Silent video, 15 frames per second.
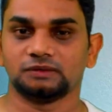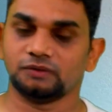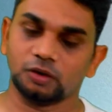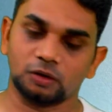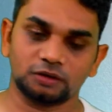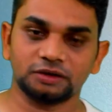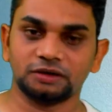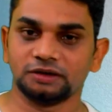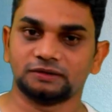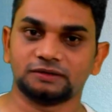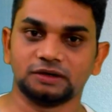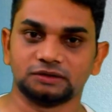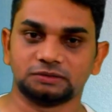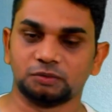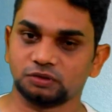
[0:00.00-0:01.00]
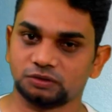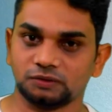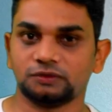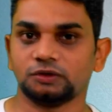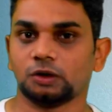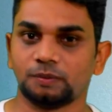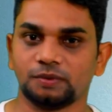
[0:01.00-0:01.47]
We already discussed most
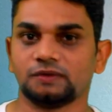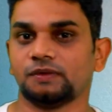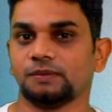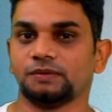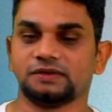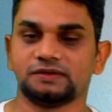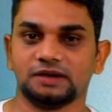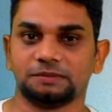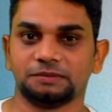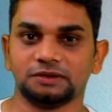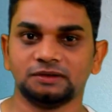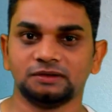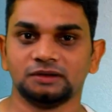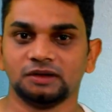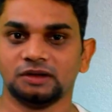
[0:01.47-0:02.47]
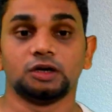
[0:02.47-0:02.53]
of the topics from this chapter.